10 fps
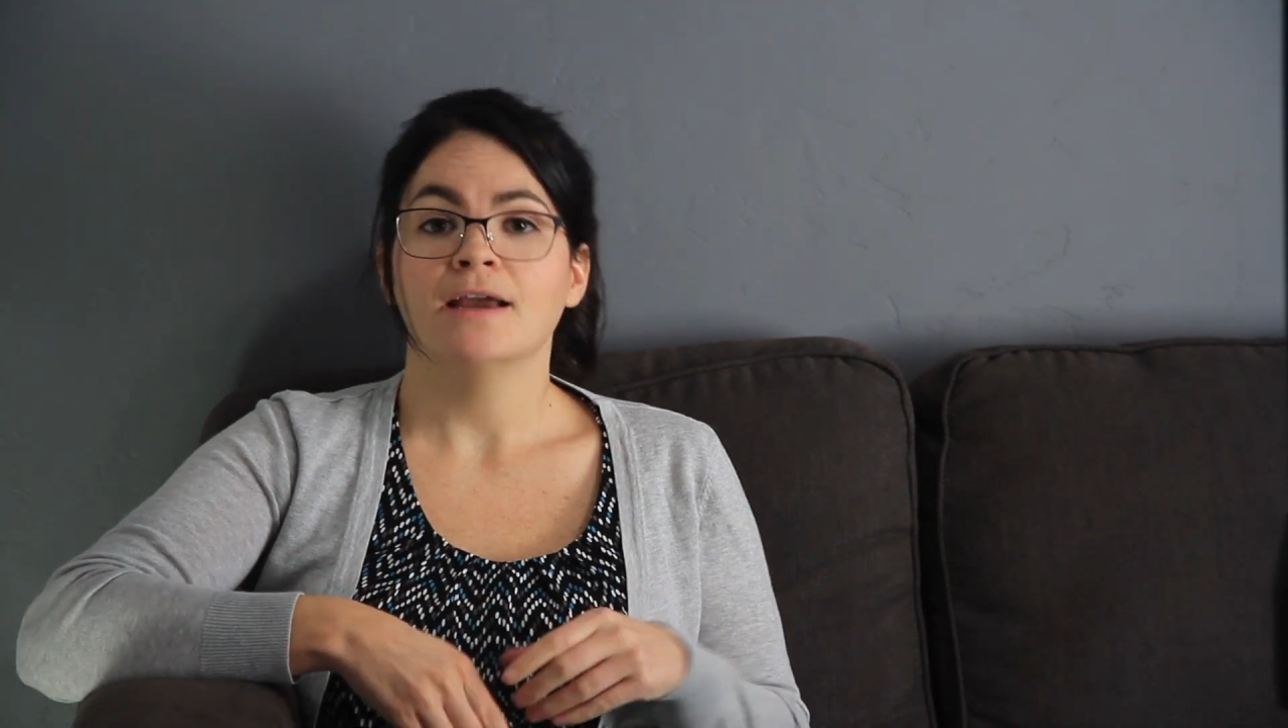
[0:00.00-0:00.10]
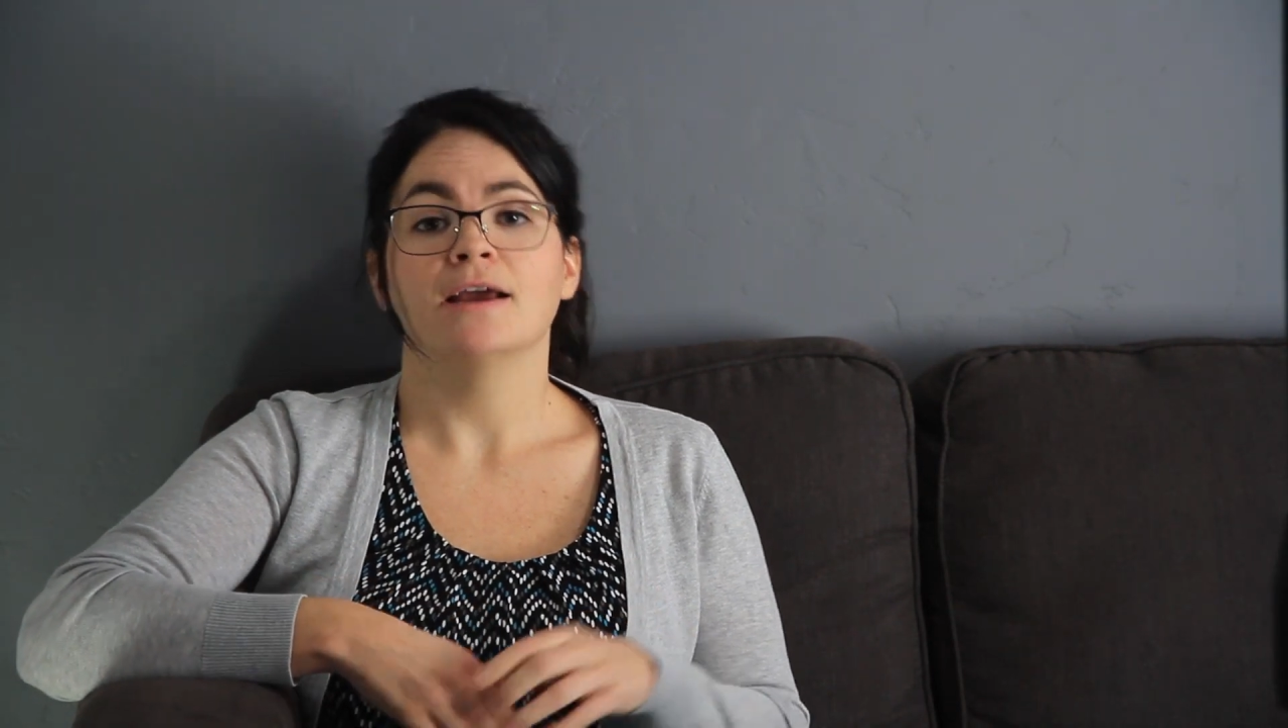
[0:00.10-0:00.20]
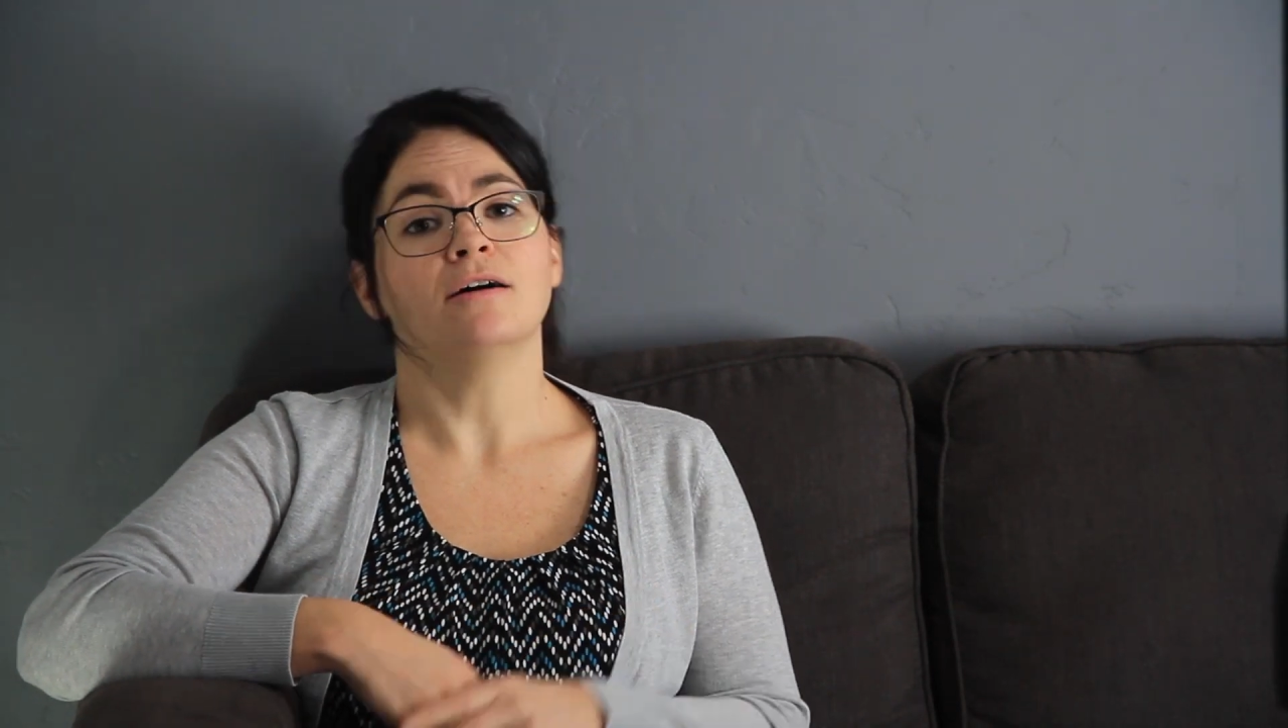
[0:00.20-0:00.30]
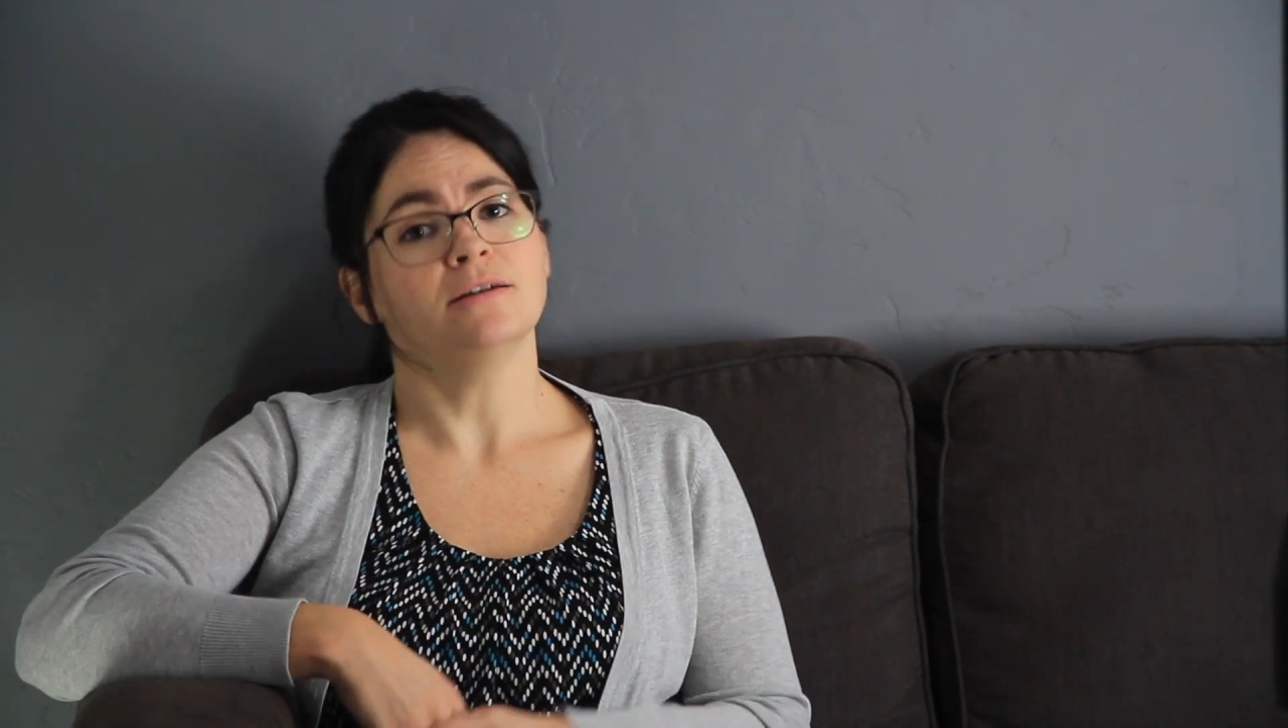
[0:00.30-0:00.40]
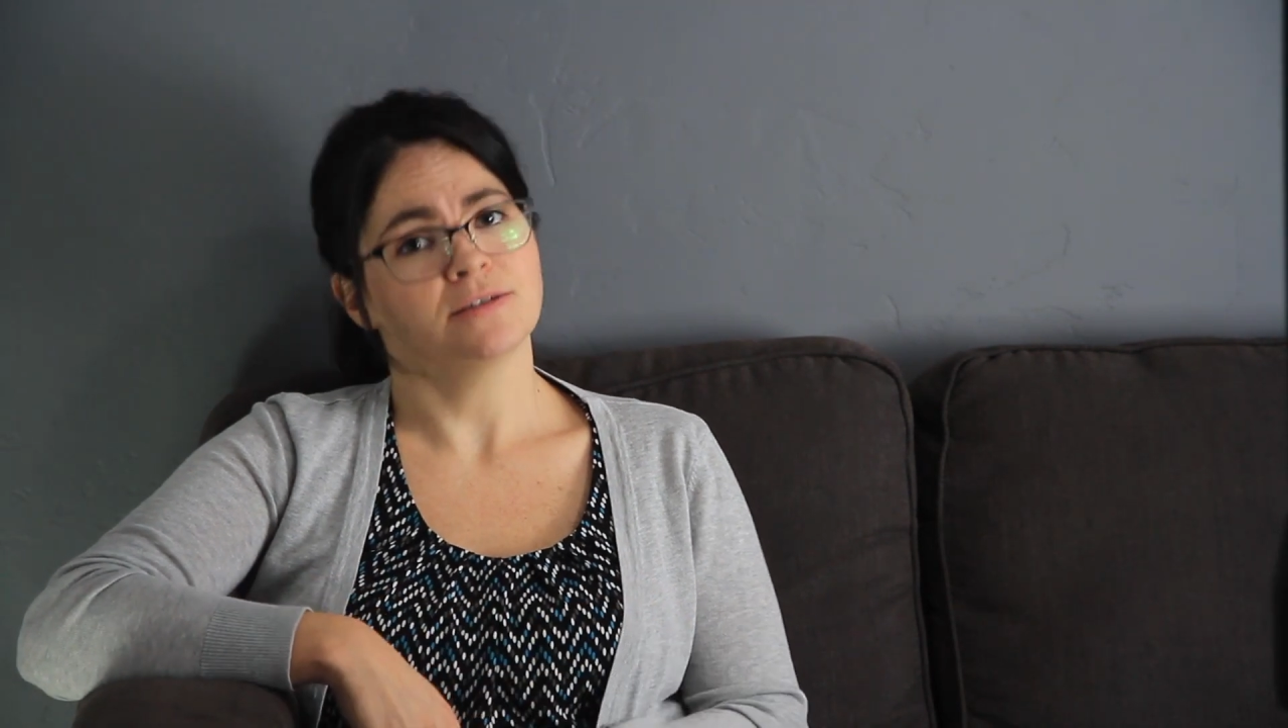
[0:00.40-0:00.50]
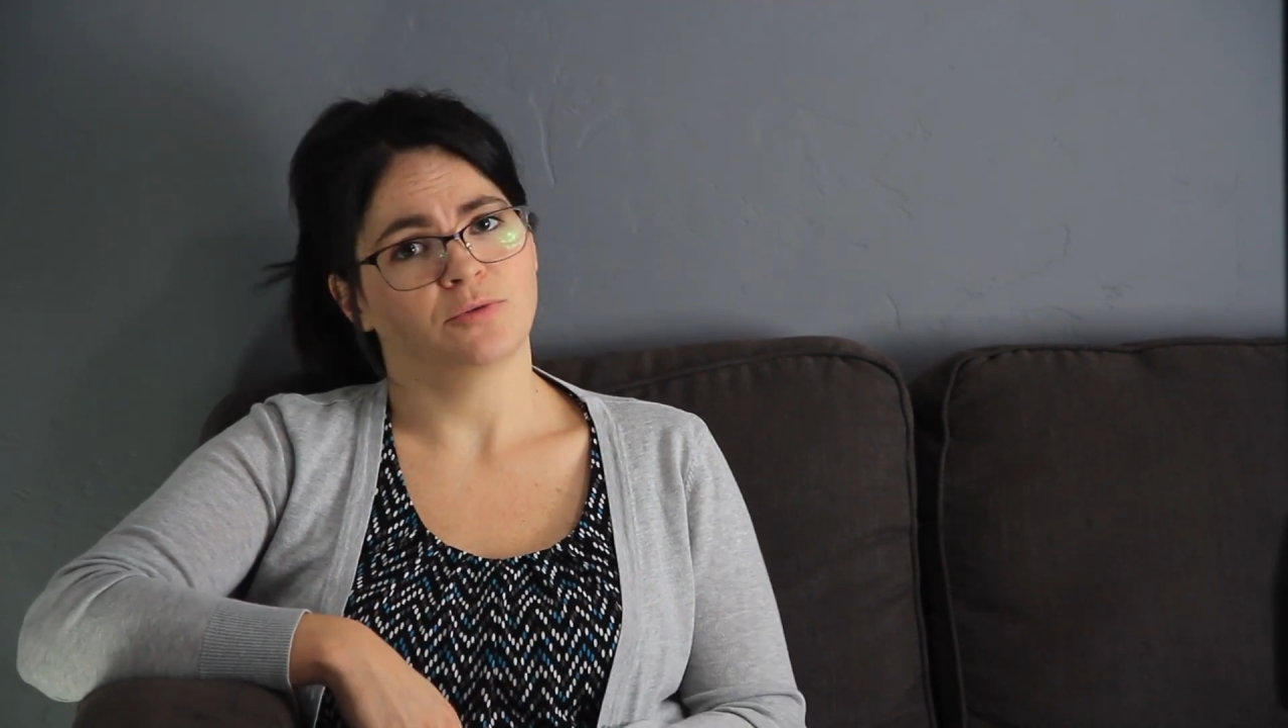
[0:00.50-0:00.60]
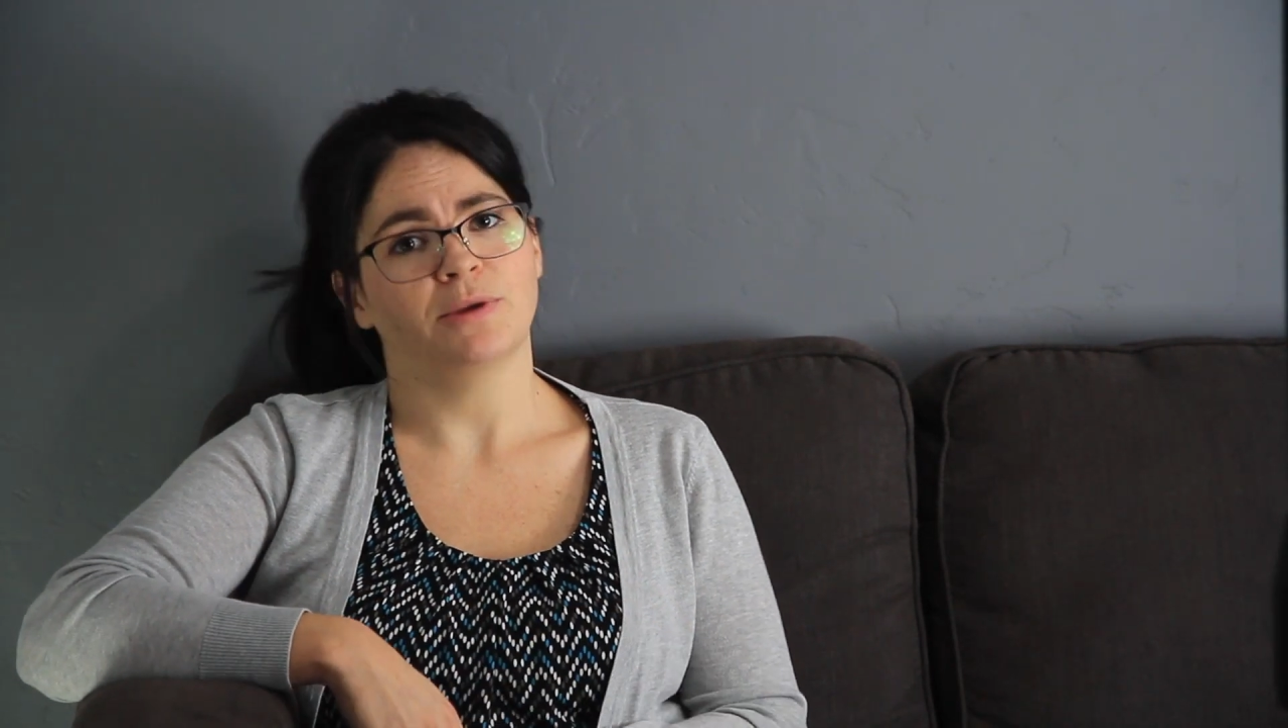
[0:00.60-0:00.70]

It also